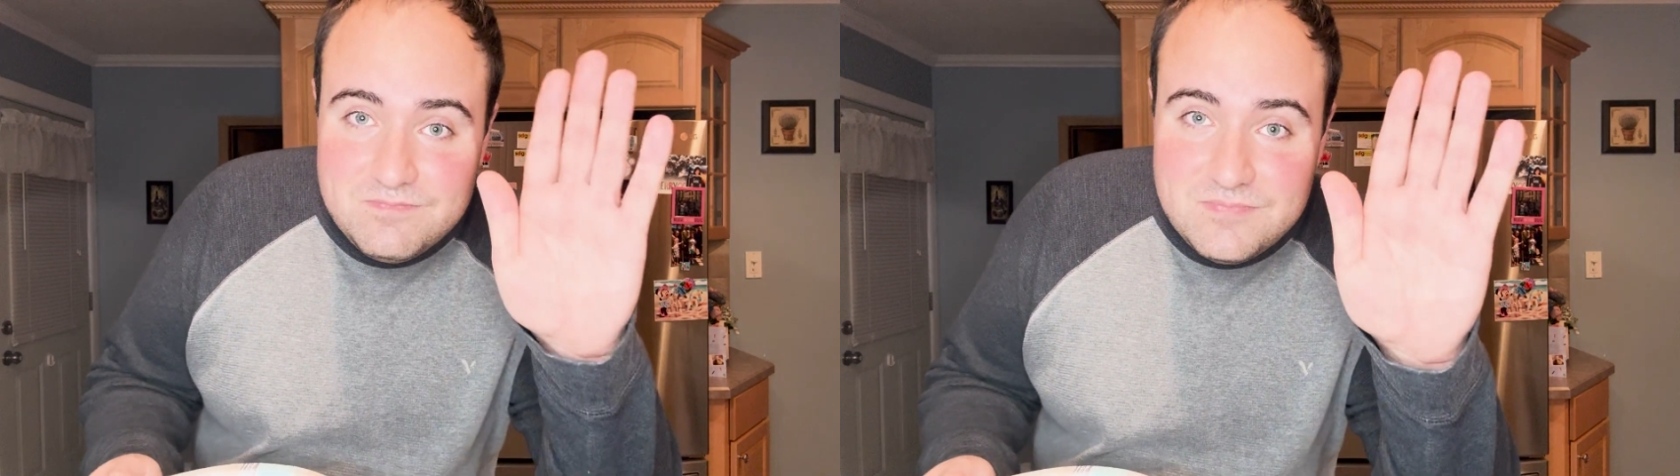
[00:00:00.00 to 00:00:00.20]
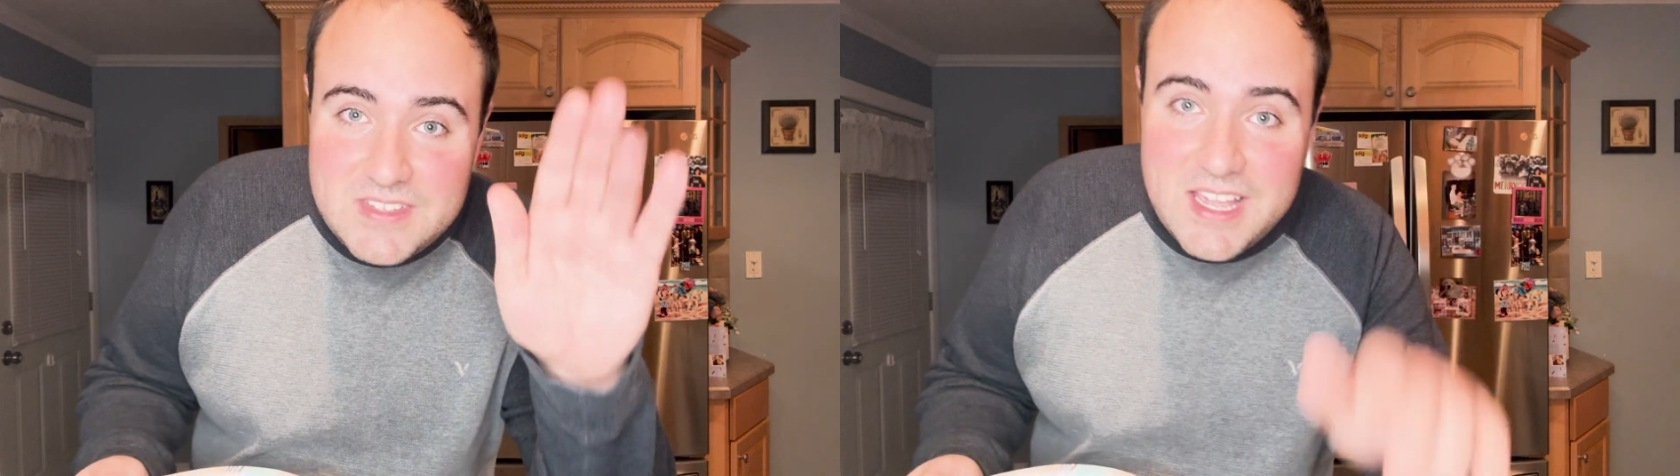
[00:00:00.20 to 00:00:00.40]

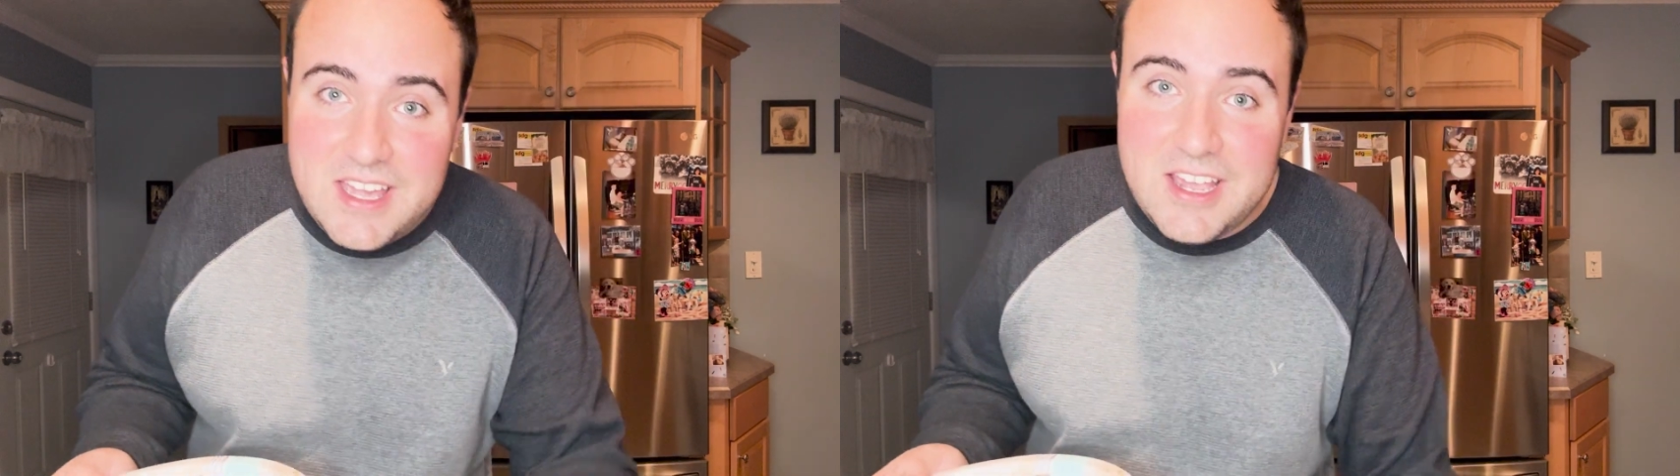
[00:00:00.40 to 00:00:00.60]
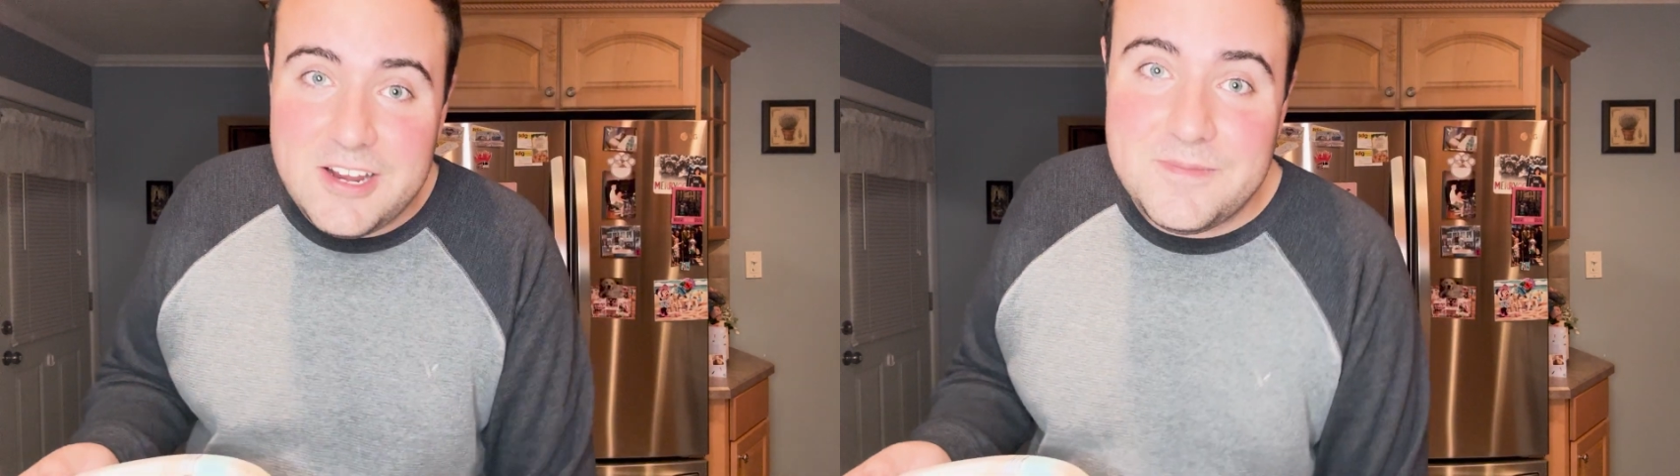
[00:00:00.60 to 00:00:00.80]
Take
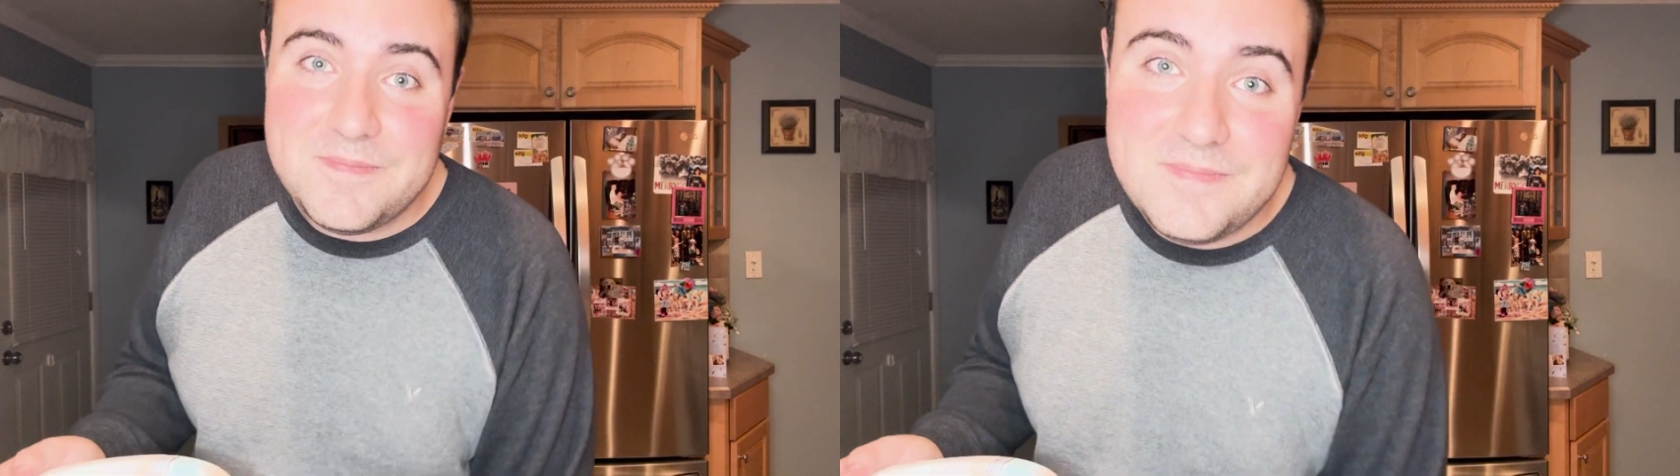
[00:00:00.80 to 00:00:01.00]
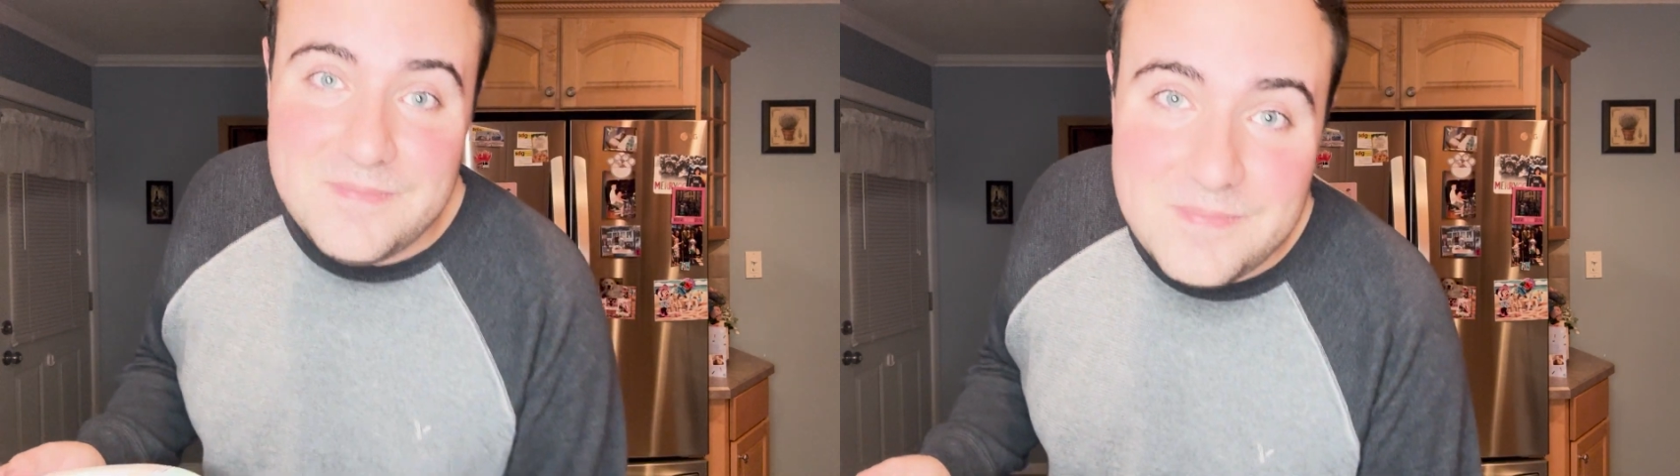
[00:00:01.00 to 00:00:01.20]
care.
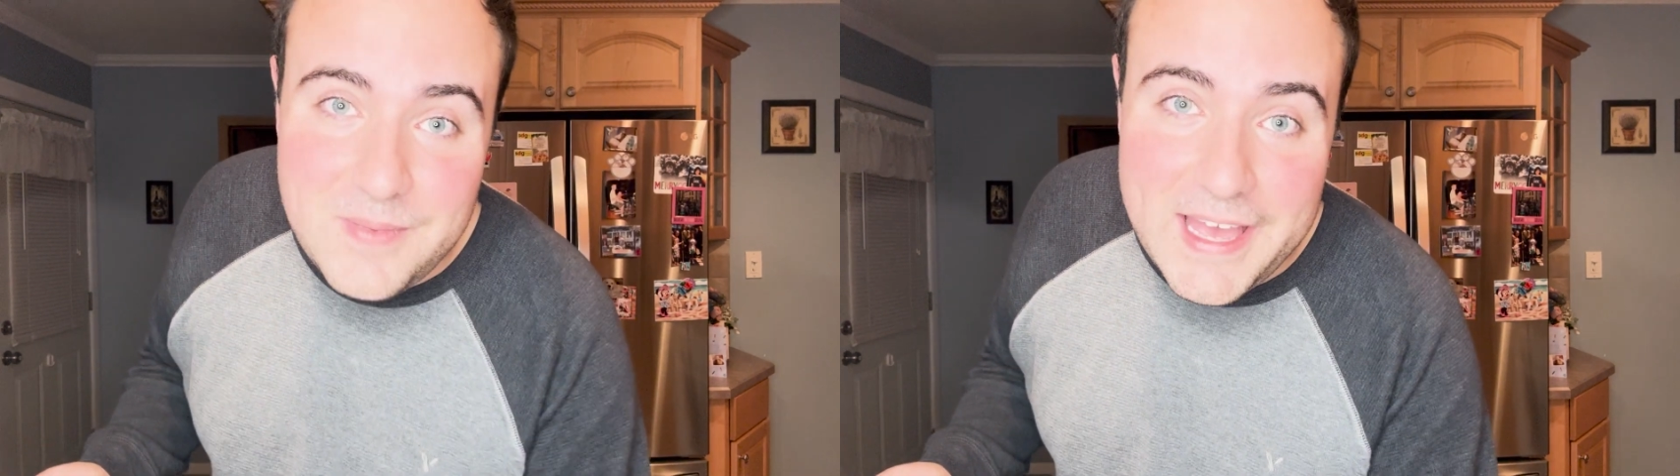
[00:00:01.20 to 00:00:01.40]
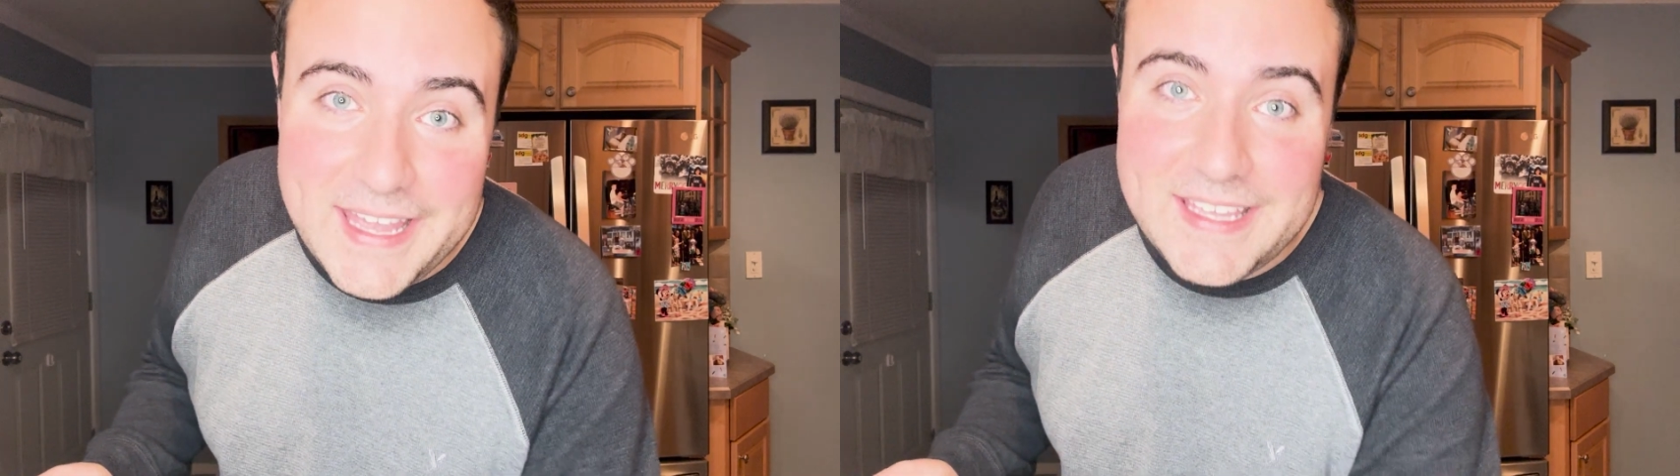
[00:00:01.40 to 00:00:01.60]
Bye.